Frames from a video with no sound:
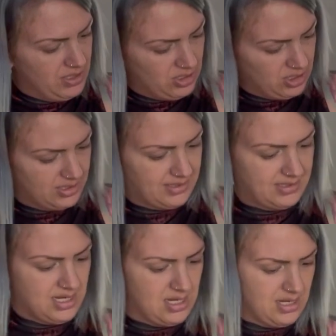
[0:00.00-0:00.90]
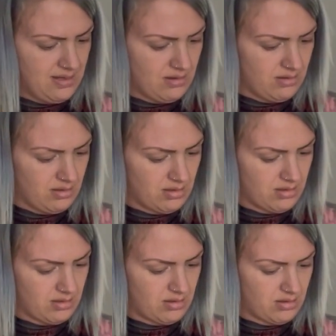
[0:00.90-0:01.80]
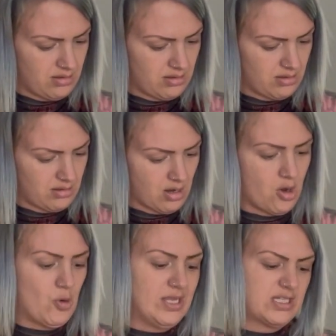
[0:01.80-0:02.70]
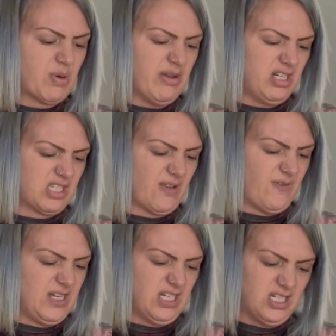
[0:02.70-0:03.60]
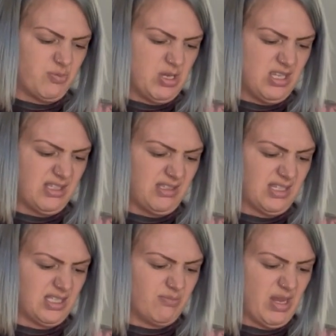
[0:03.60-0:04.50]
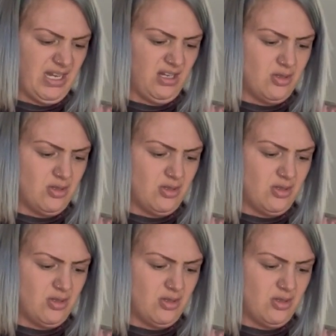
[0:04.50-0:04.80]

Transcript: and just see. Oh, it's probably just a vintage piece. It says made in